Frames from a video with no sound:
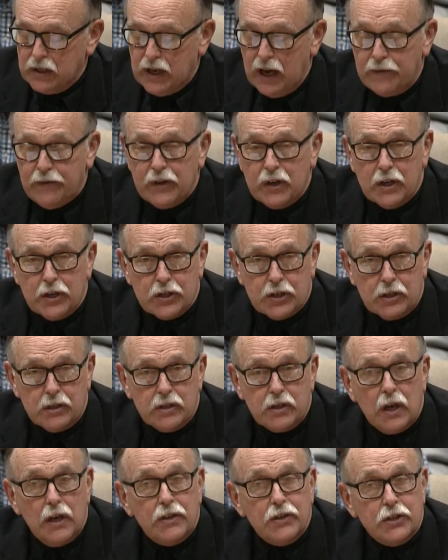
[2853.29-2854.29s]

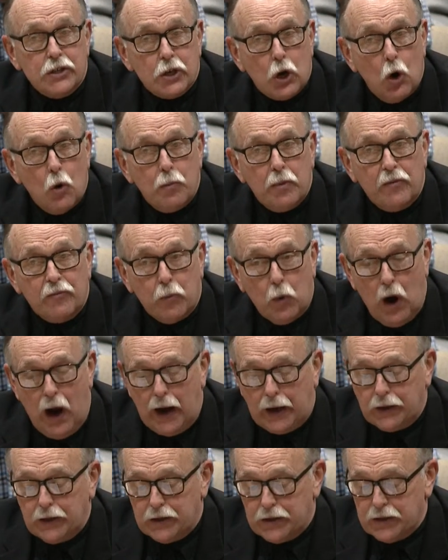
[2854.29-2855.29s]
definitions and scope of
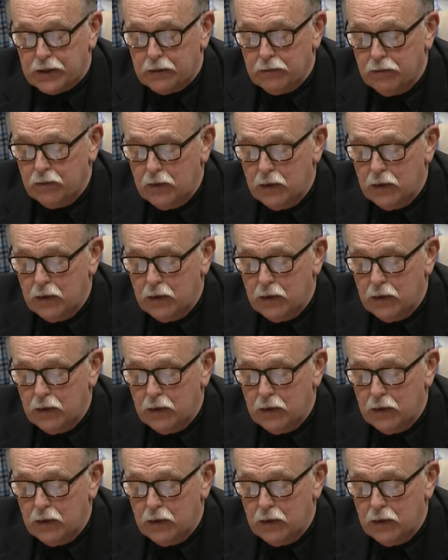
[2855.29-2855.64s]
practice.